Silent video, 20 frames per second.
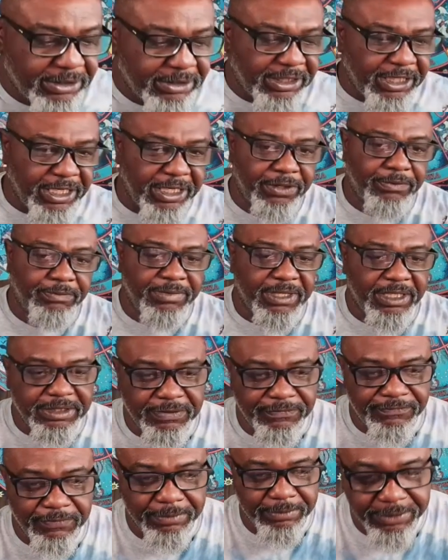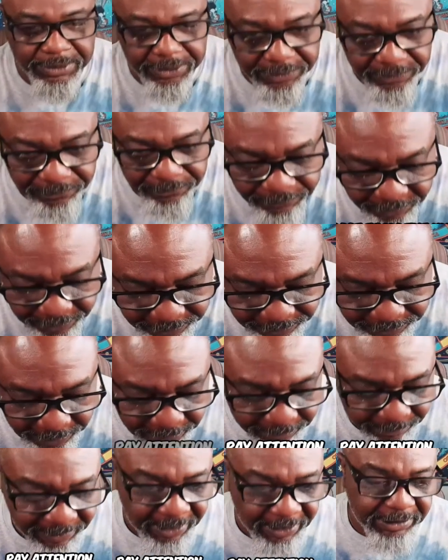channel message from the universe.
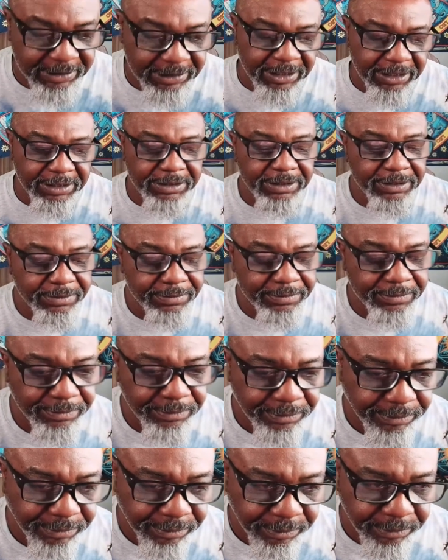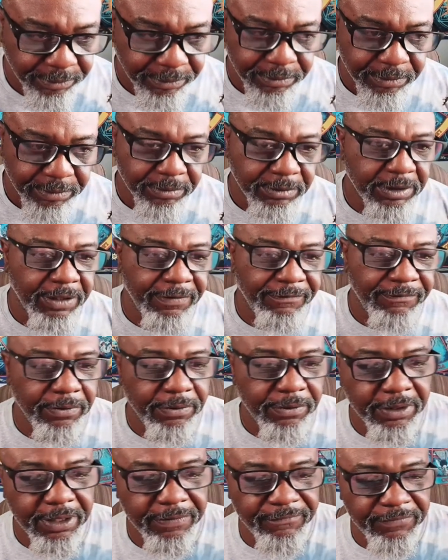Pay attention. If you
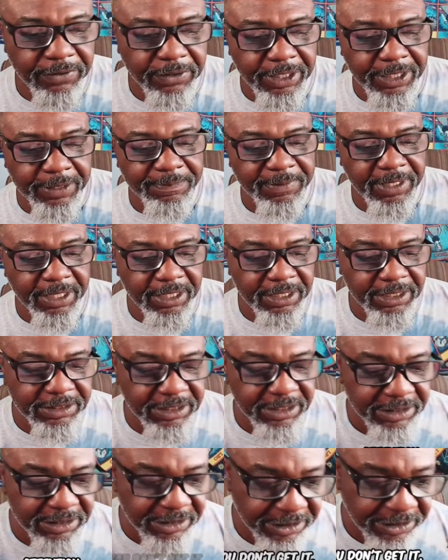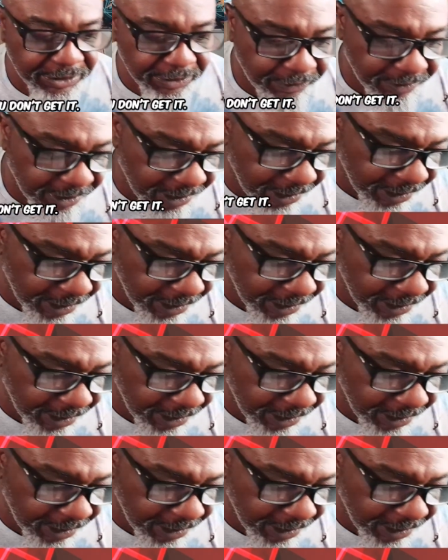if you ain't paying attention, you don't get